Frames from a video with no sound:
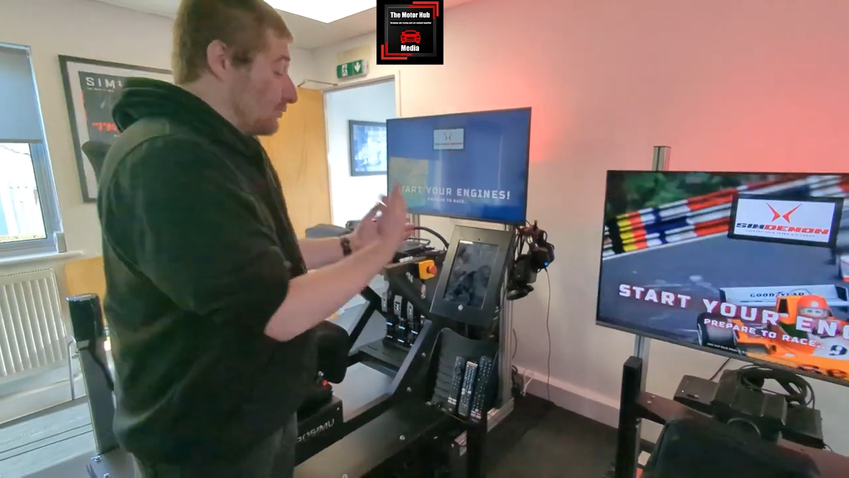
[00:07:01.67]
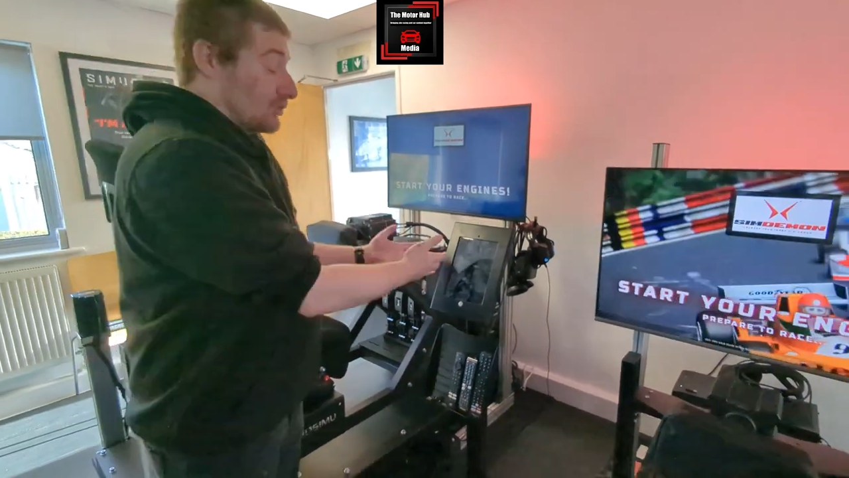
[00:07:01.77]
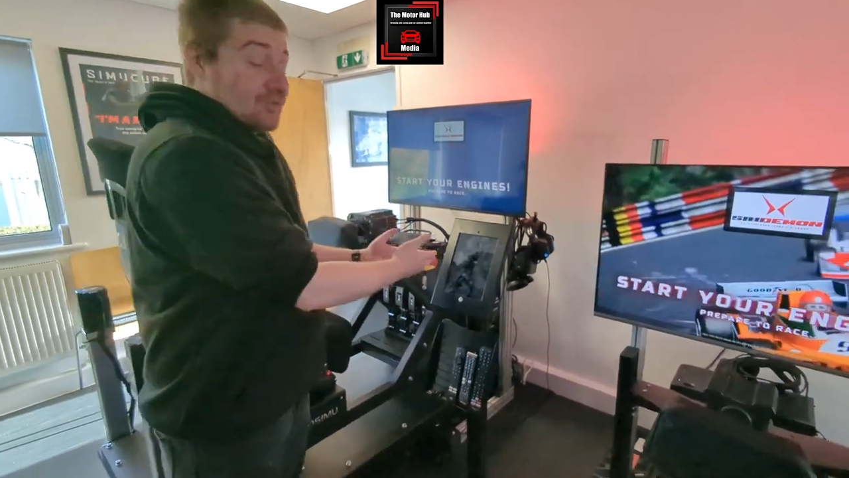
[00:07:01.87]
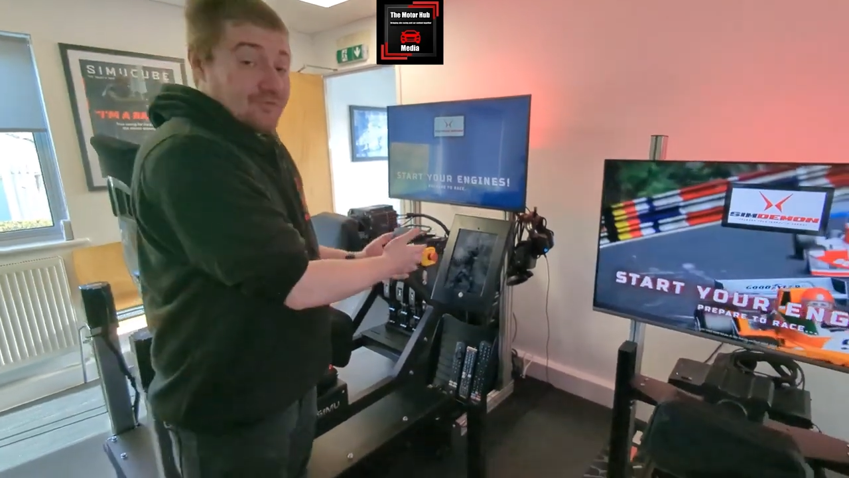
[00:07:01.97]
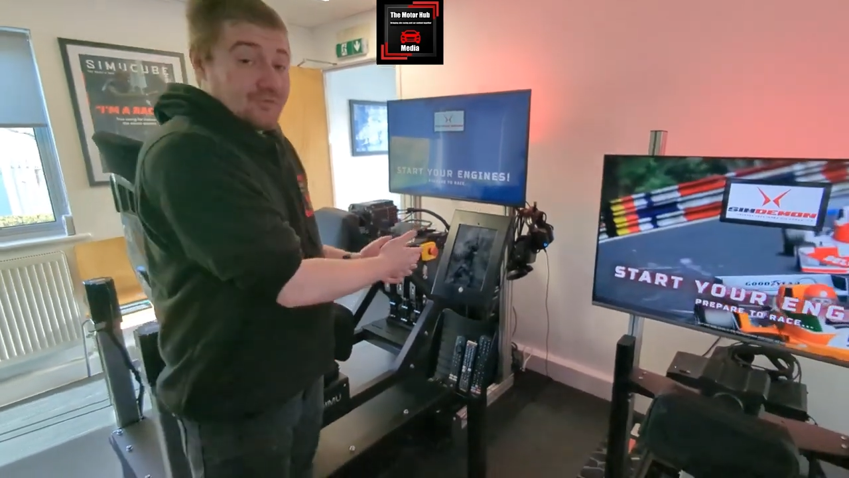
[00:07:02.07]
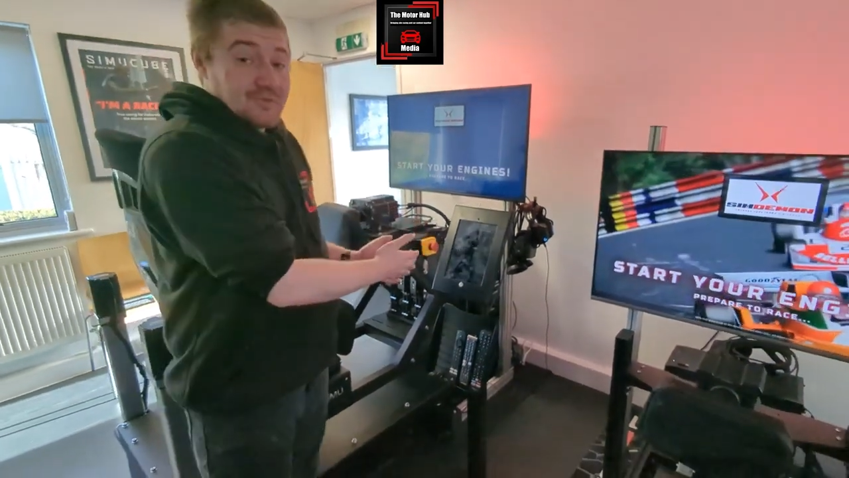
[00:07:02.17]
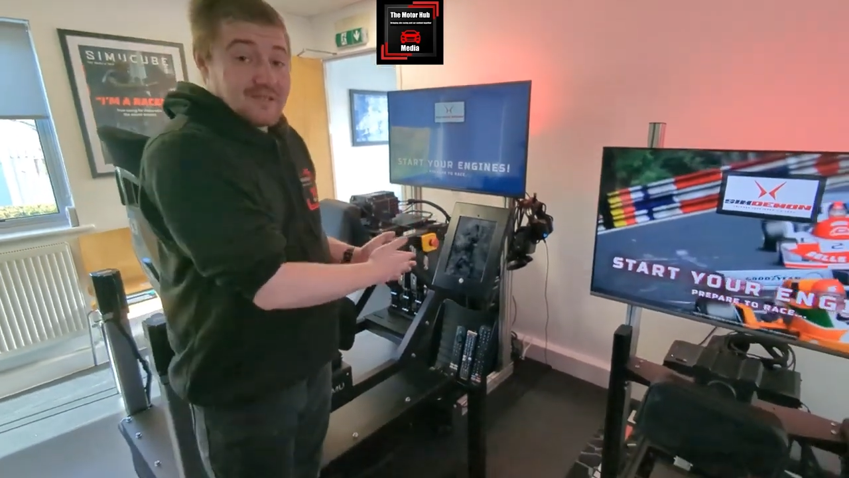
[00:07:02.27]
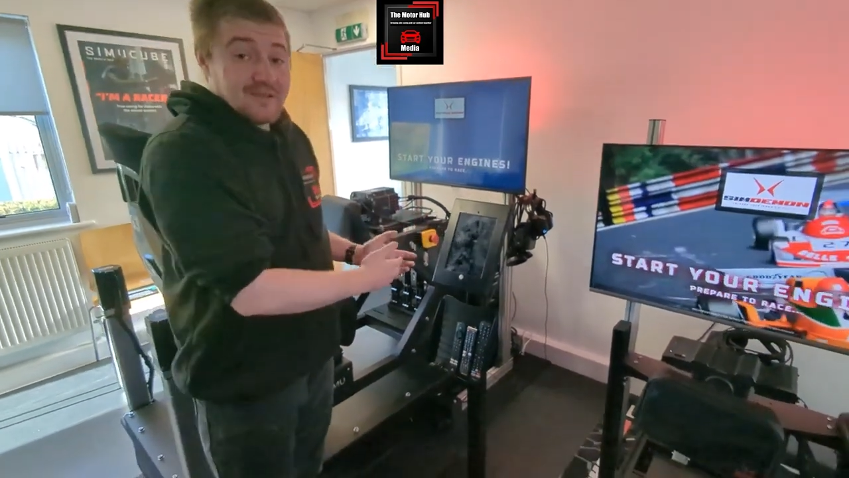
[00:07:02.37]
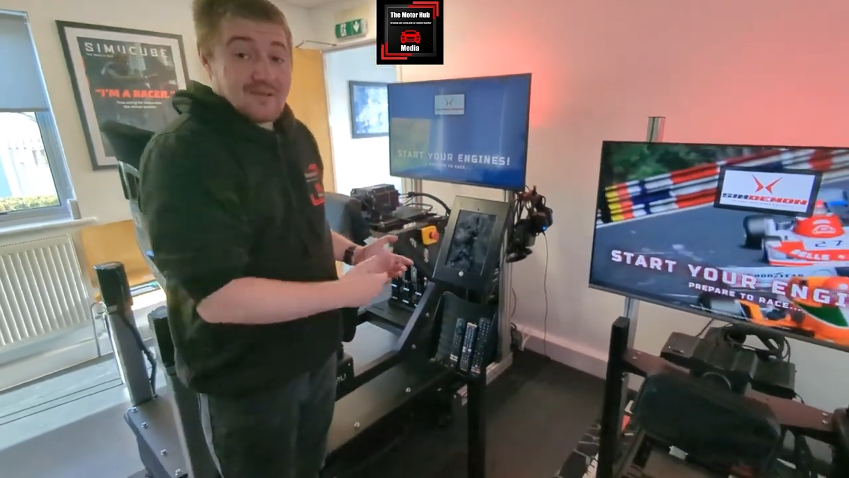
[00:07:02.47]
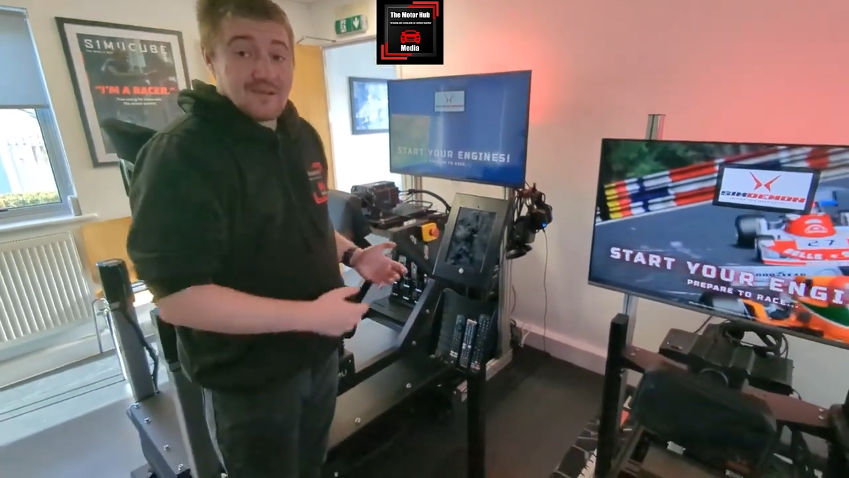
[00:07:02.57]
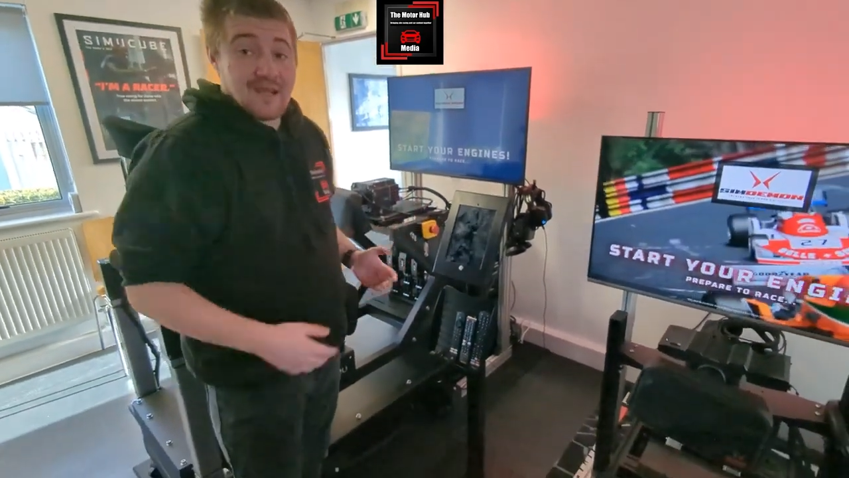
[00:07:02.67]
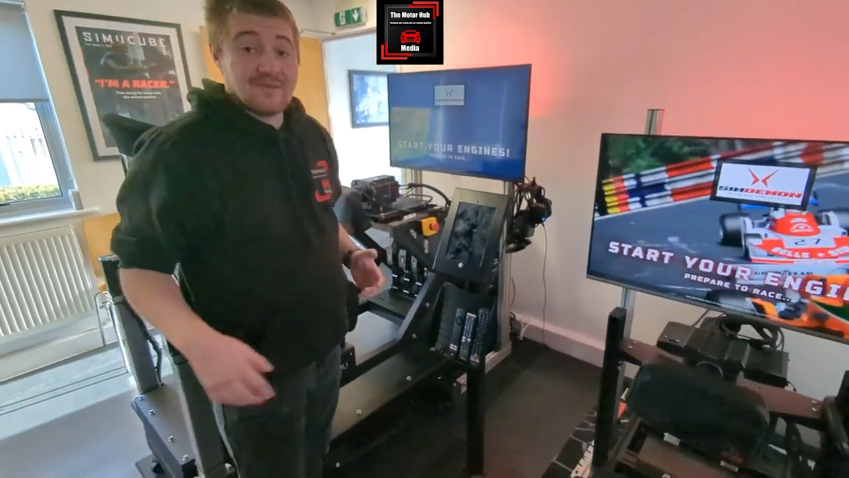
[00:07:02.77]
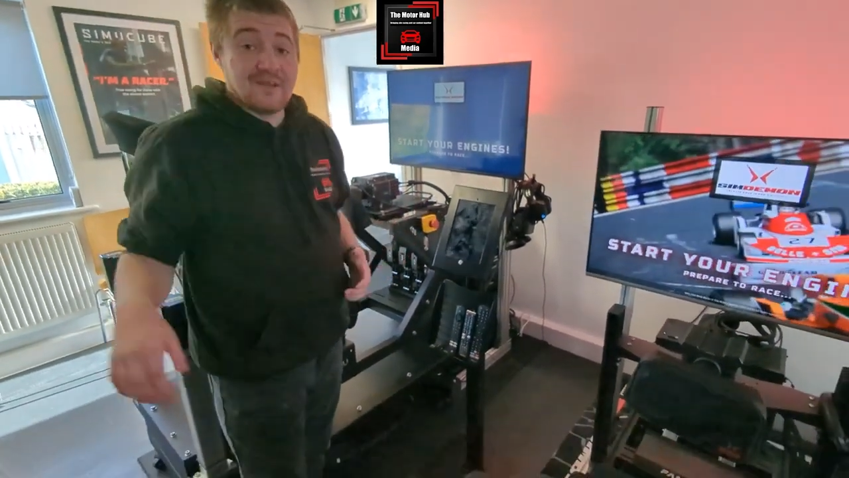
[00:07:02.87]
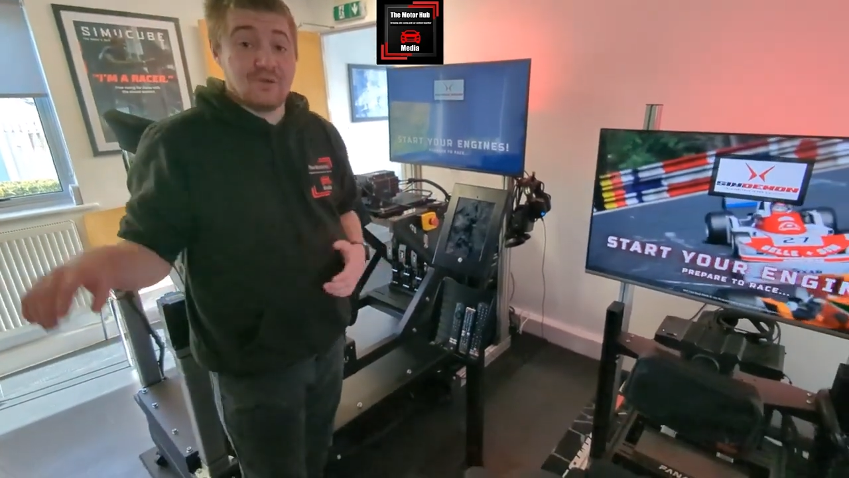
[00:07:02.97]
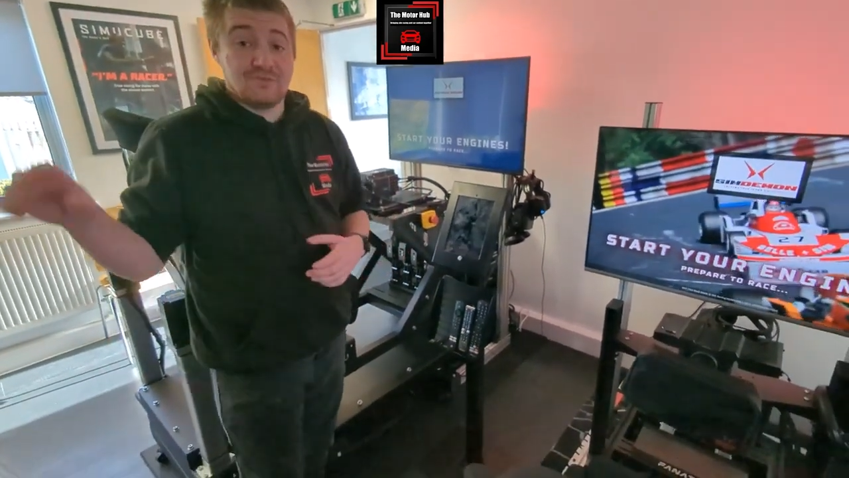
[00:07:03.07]
will go through here
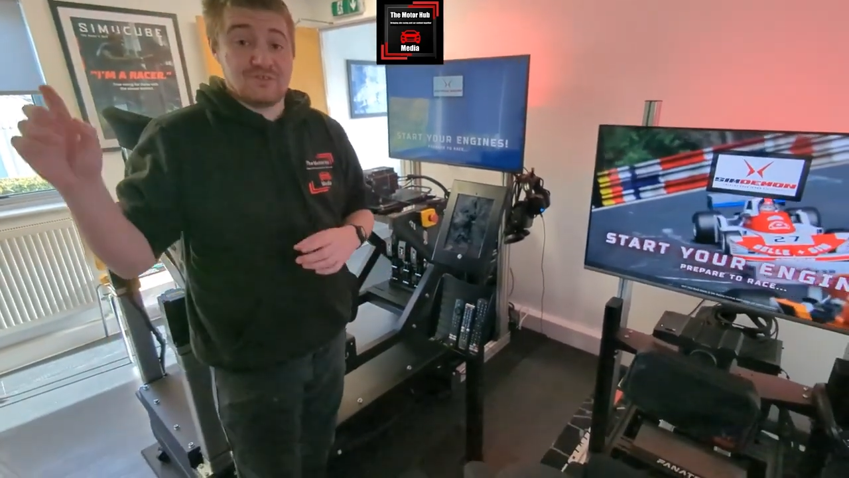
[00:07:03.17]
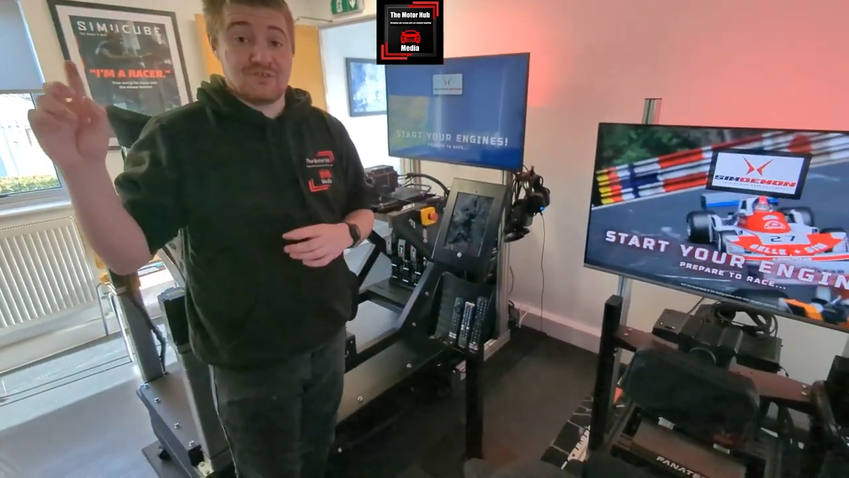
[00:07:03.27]
and then onto